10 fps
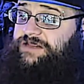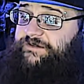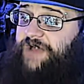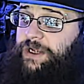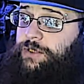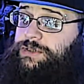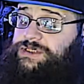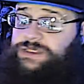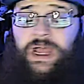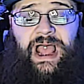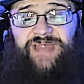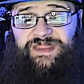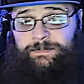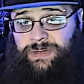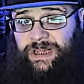the final and
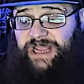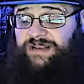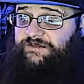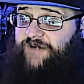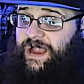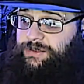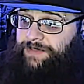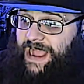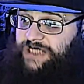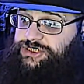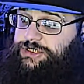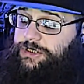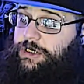then played the final match.